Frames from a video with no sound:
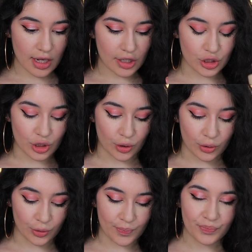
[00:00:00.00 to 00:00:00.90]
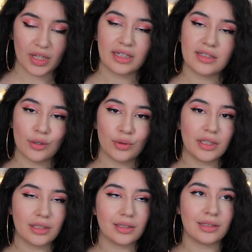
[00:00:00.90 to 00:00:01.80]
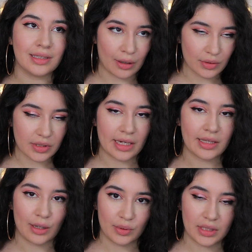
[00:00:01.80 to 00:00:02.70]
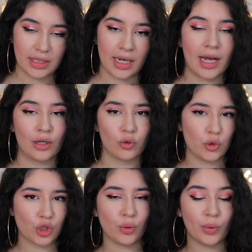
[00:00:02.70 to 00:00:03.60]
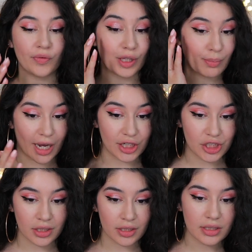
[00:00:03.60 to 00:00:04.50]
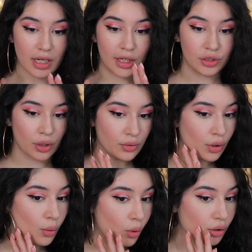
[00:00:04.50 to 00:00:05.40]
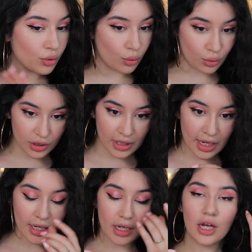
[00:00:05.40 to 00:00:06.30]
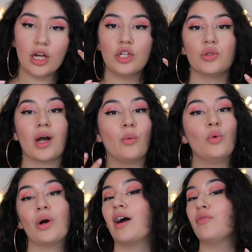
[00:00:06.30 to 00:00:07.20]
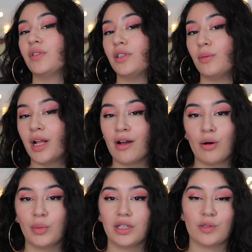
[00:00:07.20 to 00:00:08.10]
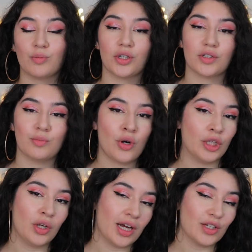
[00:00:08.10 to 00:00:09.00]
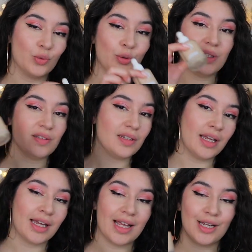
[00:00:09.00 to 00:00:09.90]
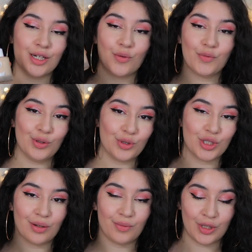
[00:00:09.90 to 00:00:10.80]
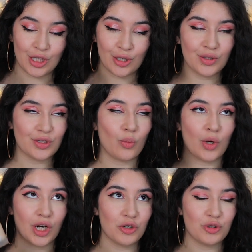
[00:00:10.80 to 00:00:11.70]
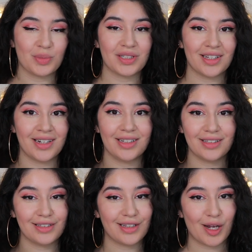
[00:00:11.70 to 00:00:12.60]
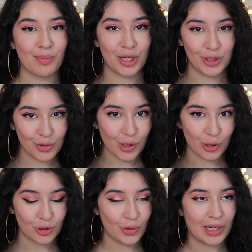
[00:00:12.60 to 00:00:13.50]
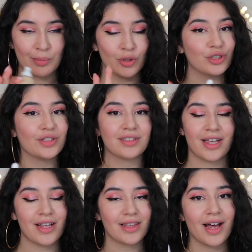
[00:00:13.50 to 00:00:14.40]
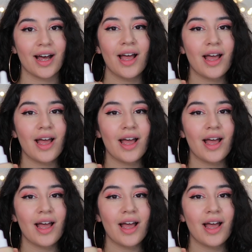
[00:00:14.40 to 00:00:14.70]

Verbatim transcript: So that's the only downside that I would say. And also with the patchiness, I don't know what caused that. So I will have to play around with this product more and you guys will be seeing it in future videos 100%. This is like my new go-to and I'm not just saying that.